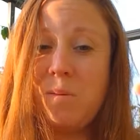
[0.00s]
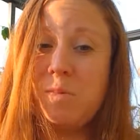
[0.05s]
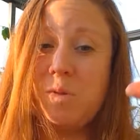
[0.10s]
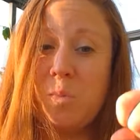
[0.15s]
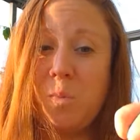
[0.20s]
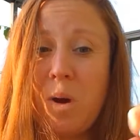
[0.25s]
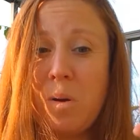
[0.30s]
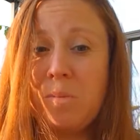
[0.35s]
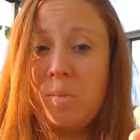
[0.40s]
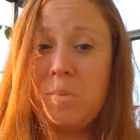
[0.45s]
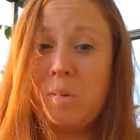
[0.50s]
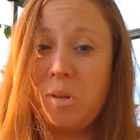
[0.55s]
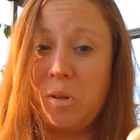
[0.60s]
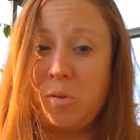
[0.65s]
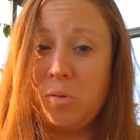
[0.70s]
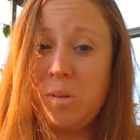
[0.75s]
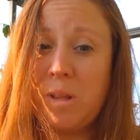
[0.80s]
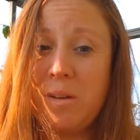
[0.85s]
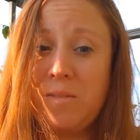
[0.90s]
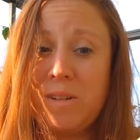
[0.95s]
so probably
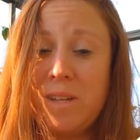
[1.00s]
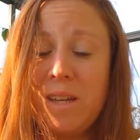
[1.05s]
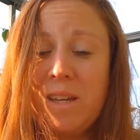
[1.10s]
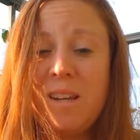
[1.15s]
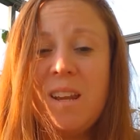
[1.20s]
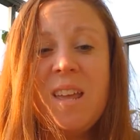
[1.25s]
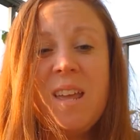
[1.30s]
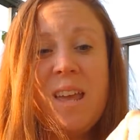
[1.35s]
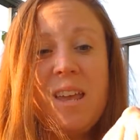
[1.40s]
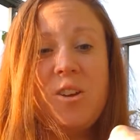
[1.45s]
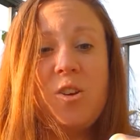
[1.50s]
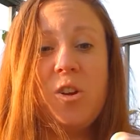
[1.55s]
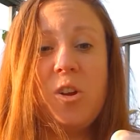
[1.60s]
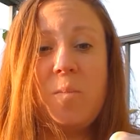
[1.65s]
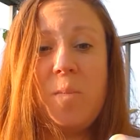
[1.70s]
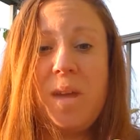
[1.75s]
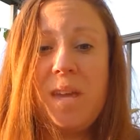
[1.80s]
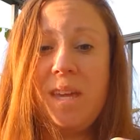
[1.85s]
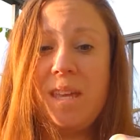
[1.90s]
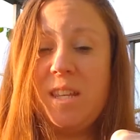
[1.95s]
your left hand, and you're going
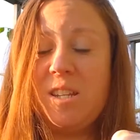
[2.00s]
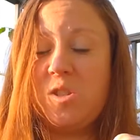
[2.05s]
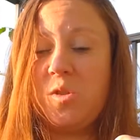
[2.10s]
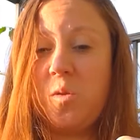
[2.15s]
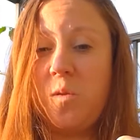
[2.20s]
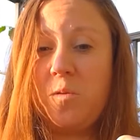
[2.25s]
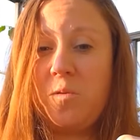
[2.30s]
to make it into a